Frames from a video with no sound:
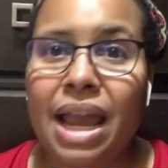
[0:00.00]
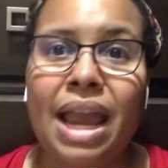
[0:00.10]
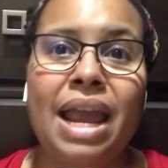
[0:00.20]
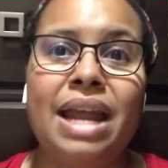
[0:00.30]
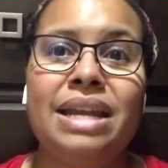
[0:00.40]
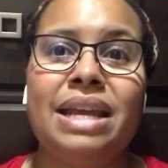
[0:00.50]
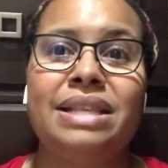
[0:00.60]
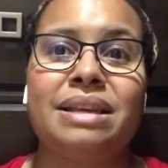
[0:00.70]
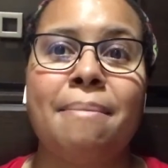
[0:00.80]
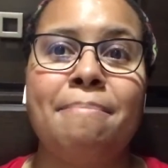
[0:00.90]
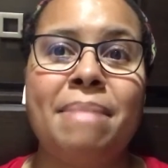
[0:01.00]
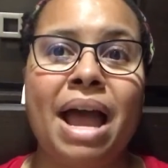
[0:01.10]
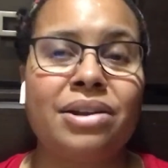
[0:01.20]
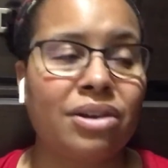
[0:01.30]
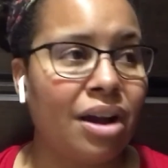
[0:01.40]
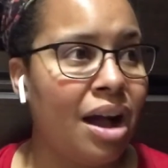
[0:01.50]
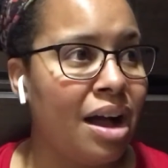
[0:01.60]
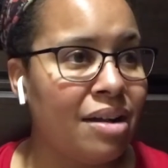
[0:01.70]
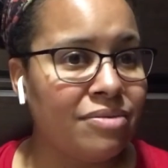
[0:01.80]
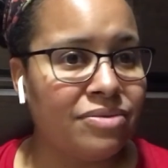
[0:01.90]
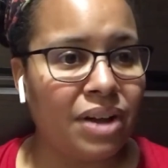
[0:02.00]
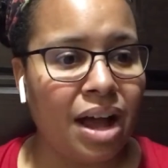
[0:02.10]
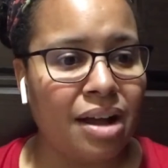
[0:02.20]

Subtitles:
and it's a matter of